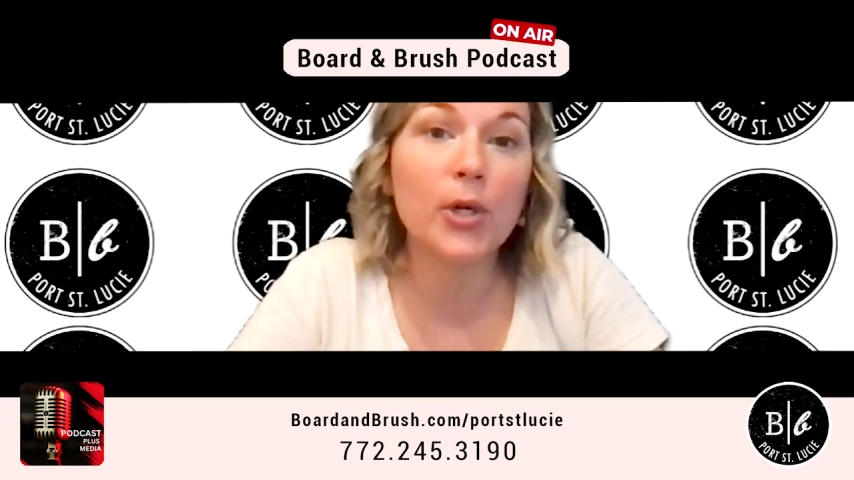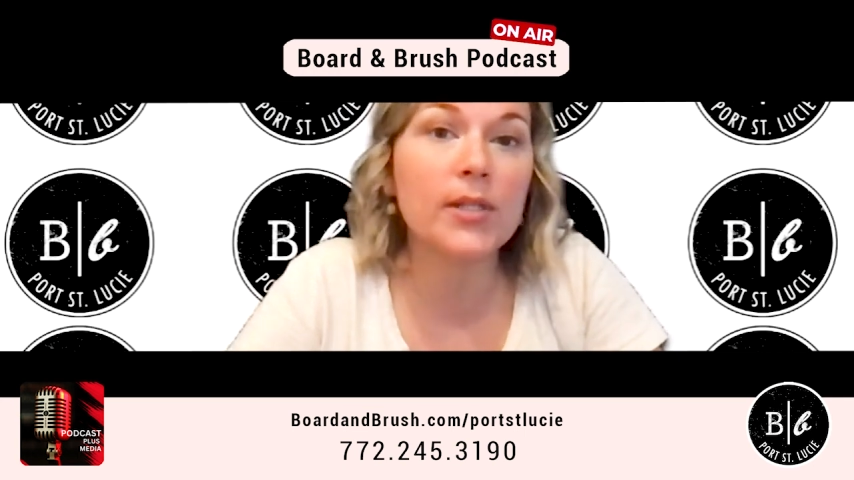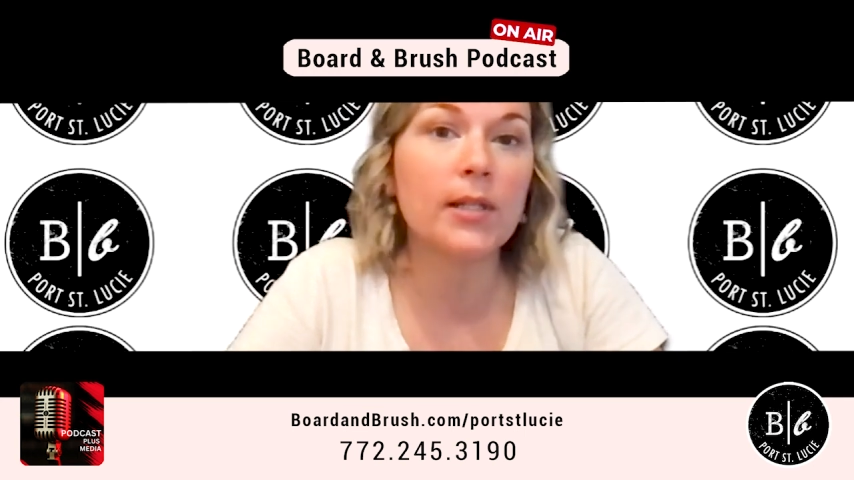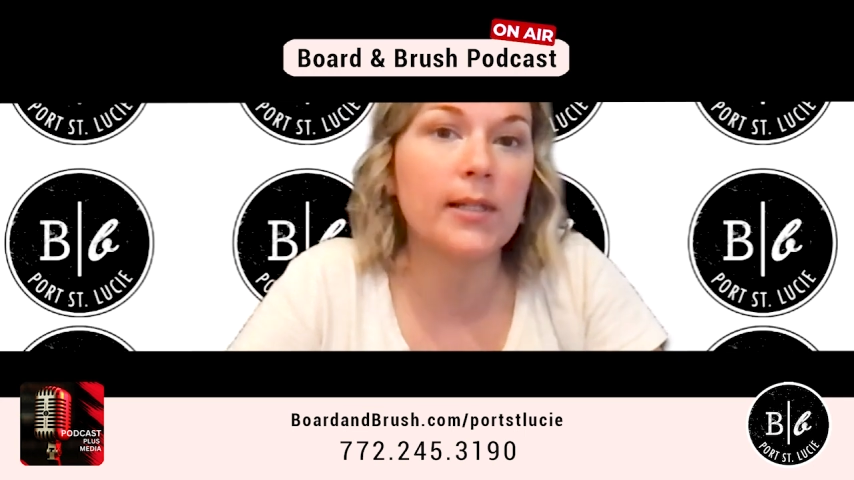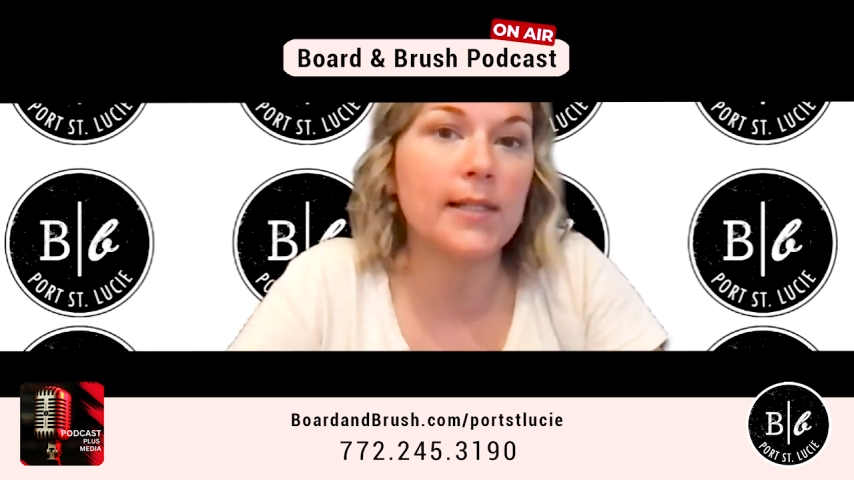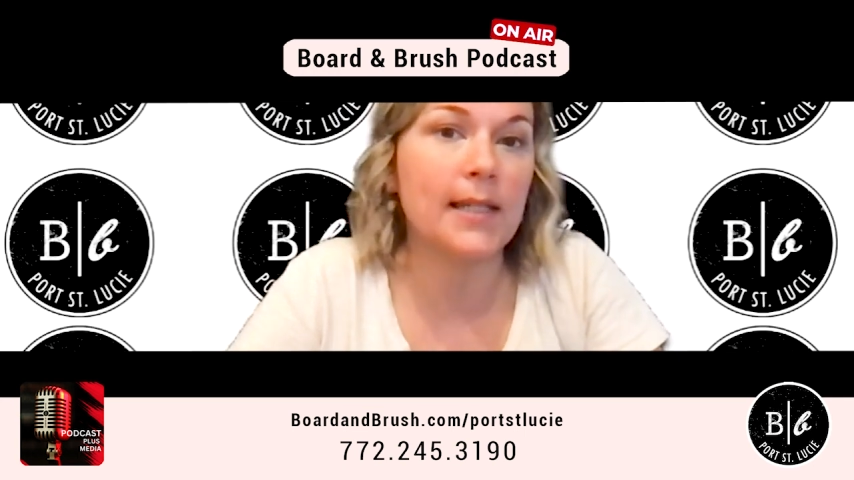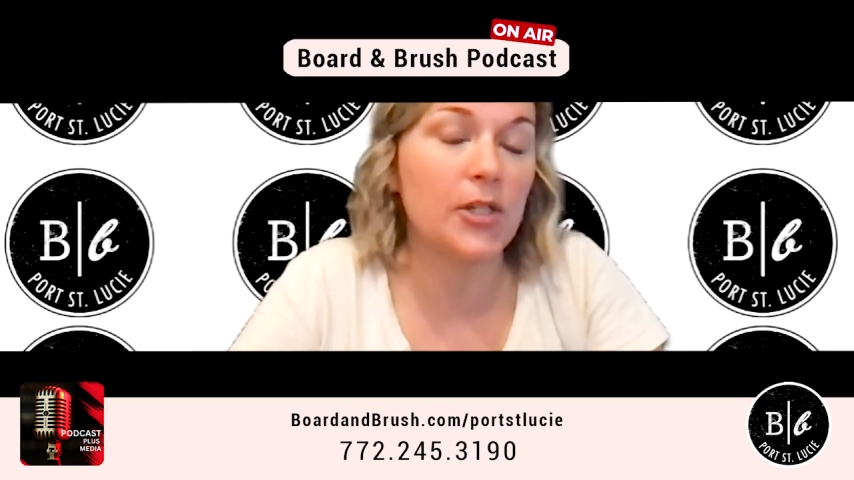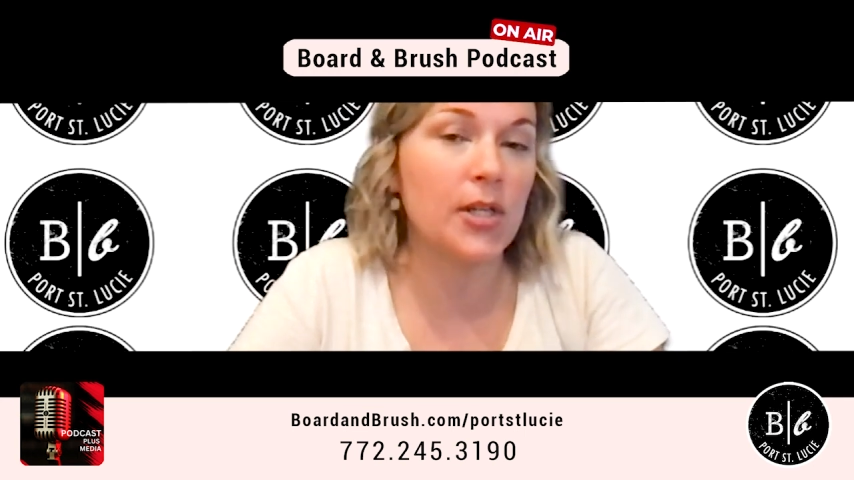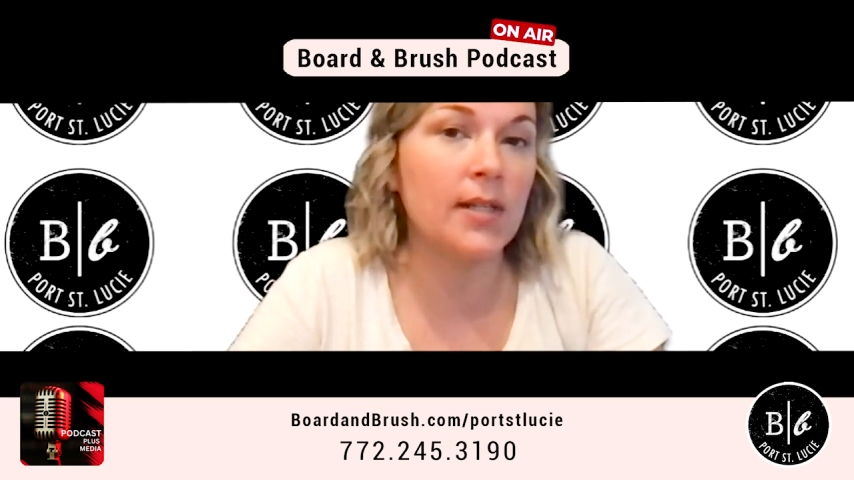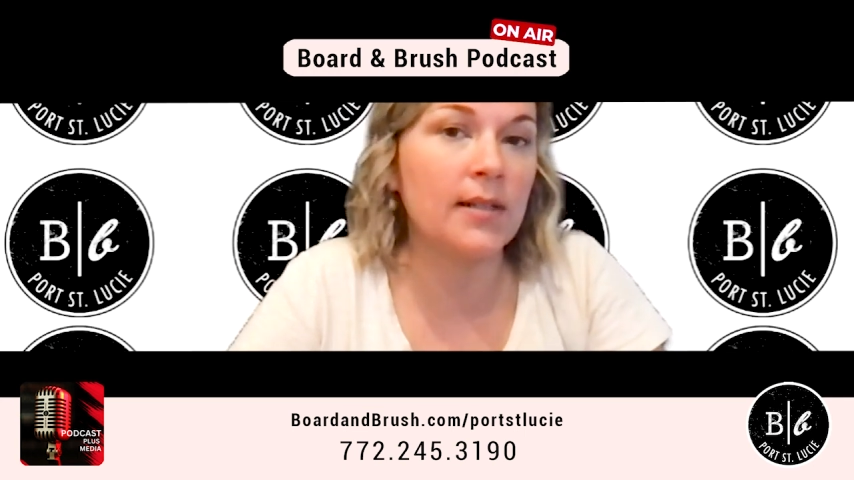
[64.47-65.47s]

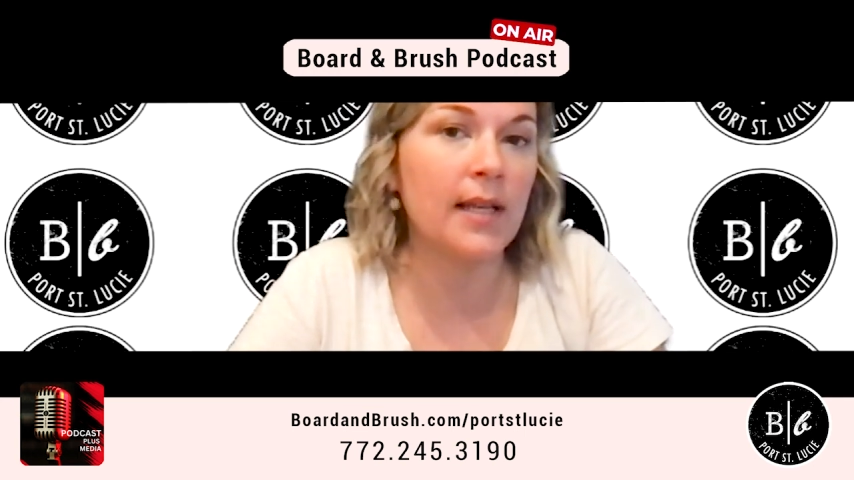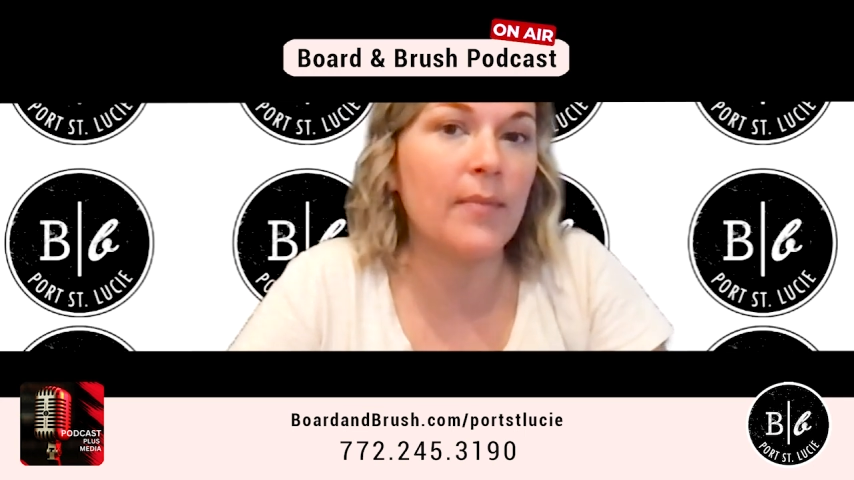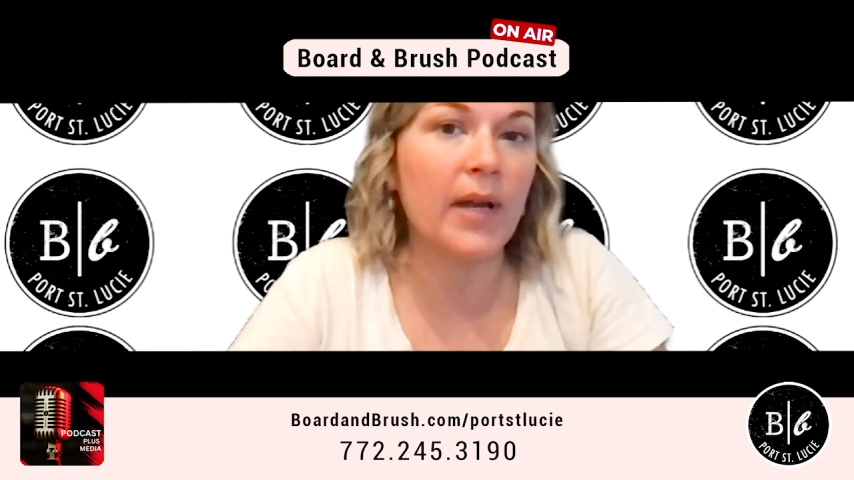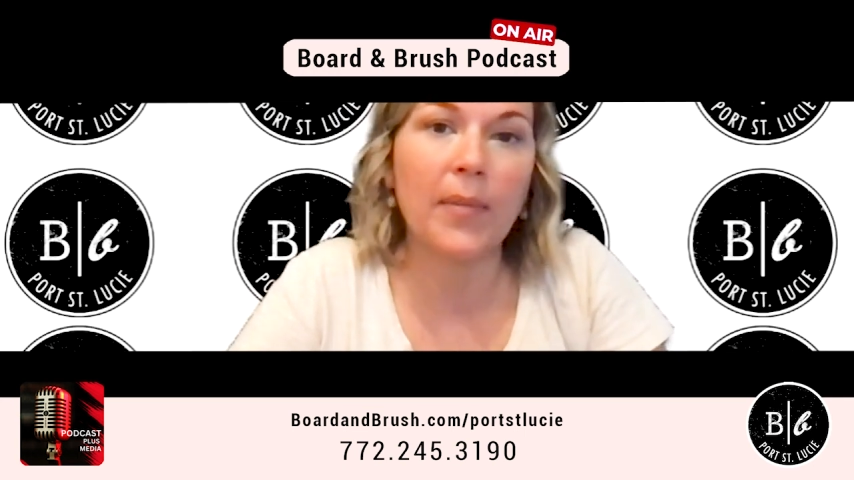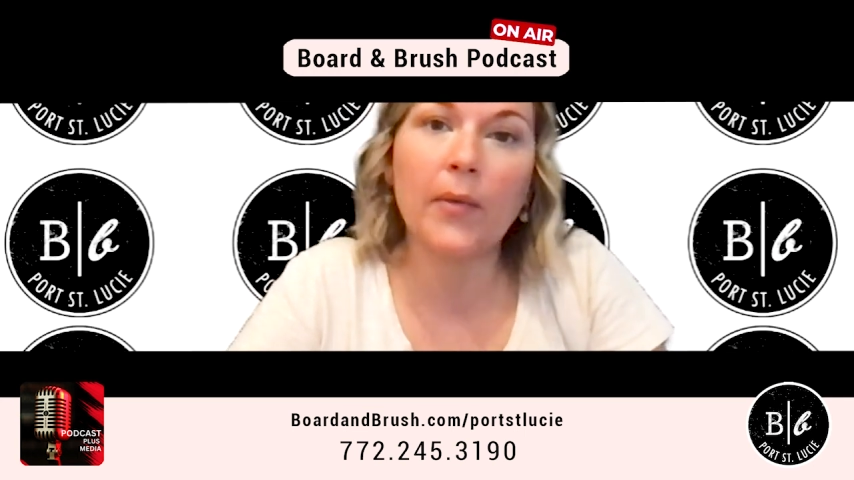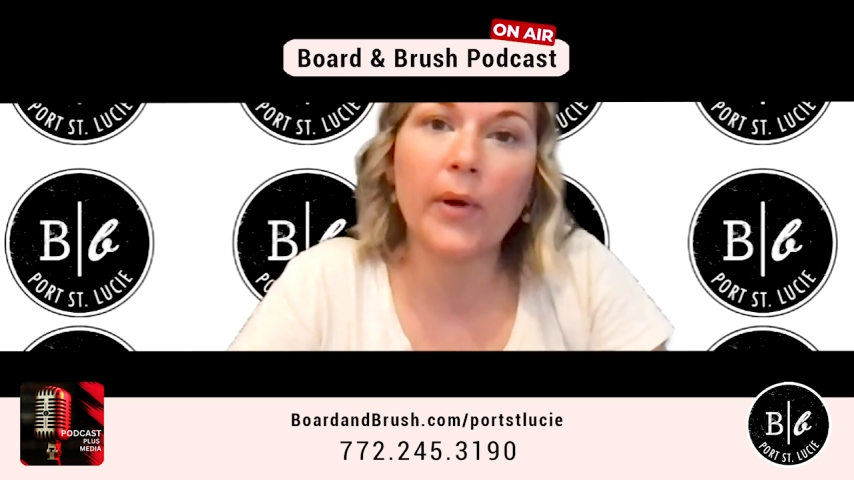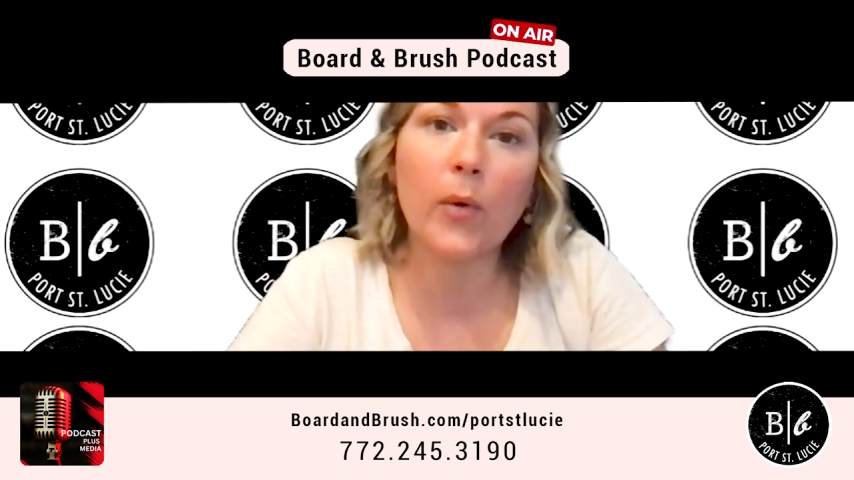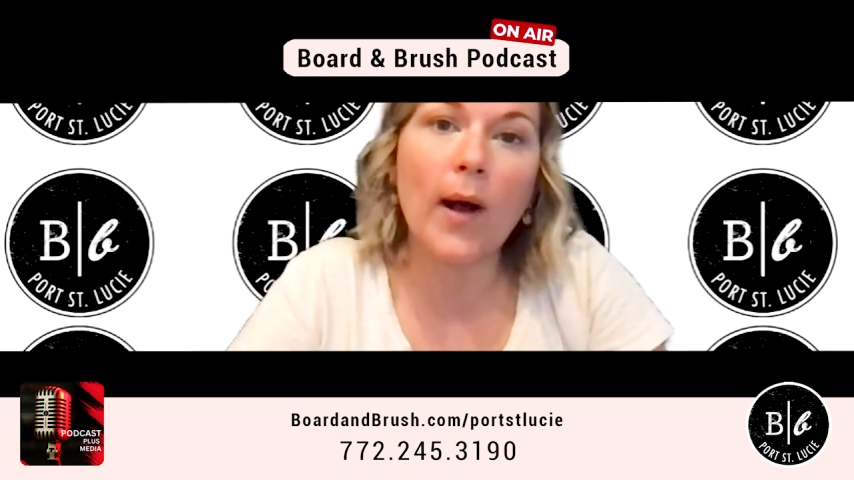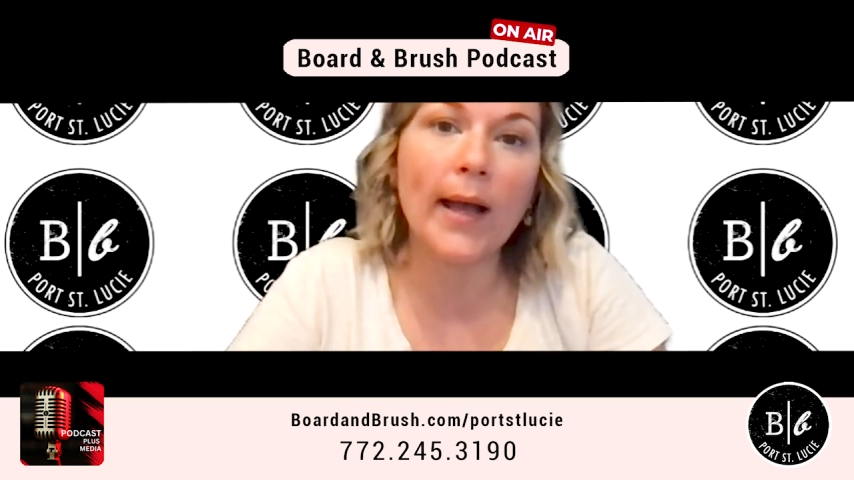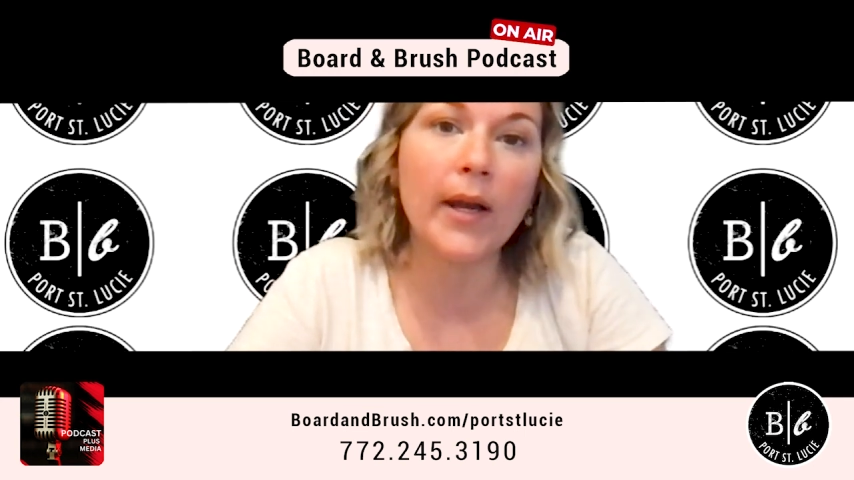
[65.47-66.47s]
personalization that might be
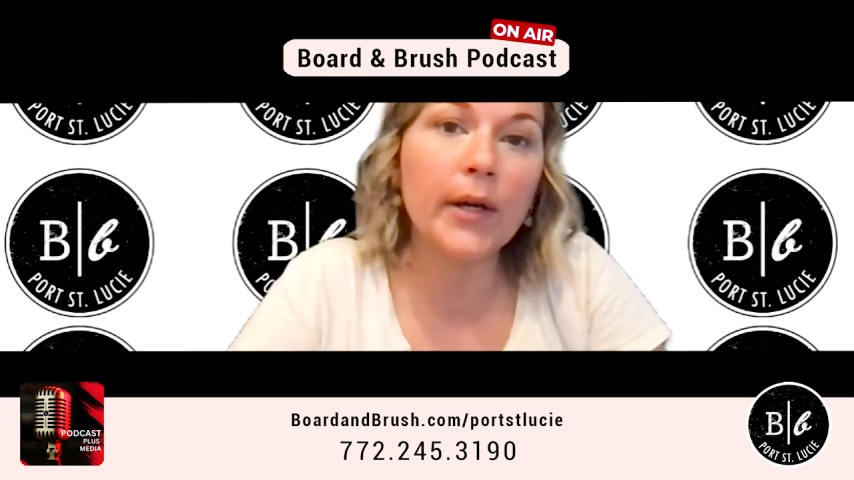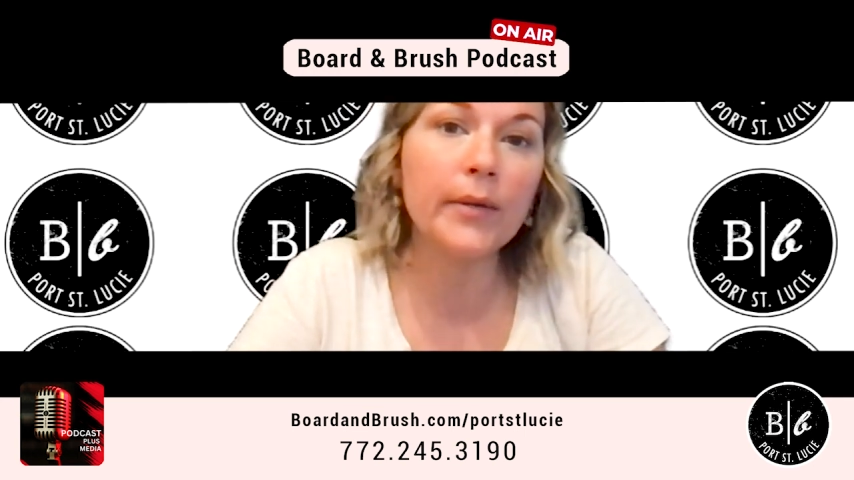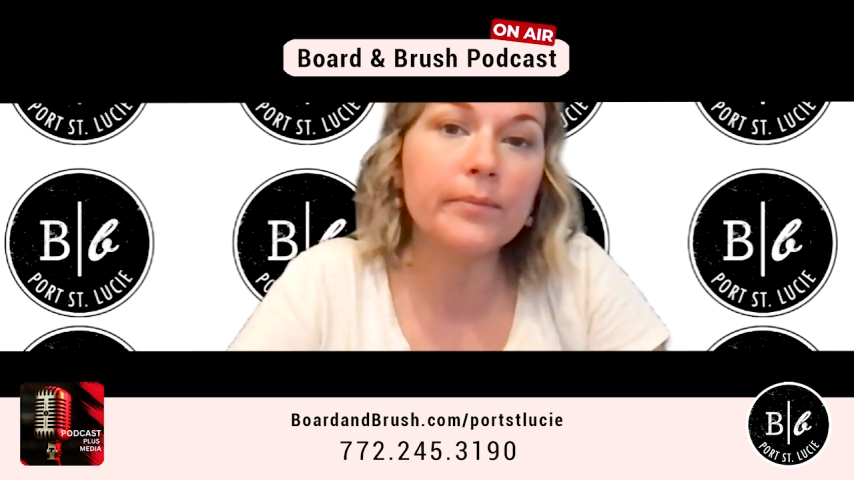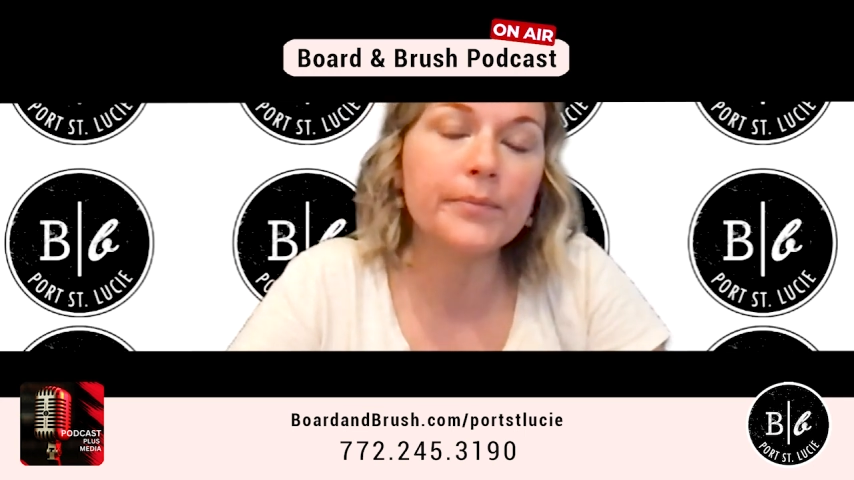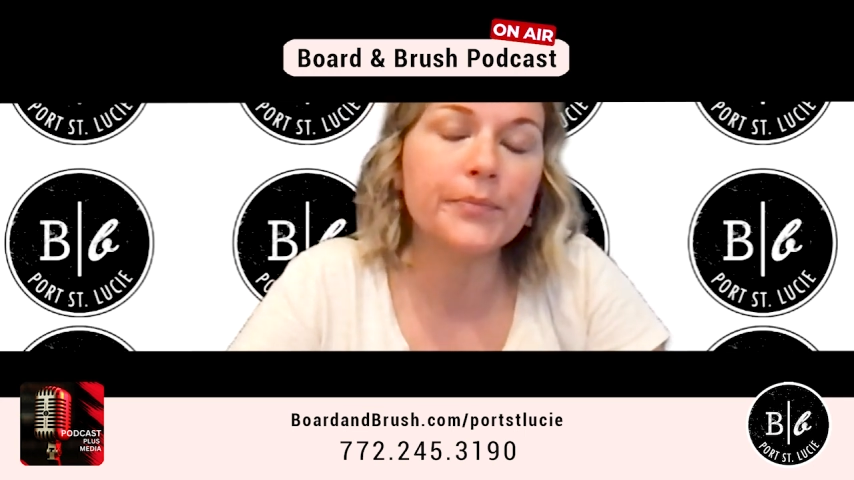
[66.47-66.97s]
required.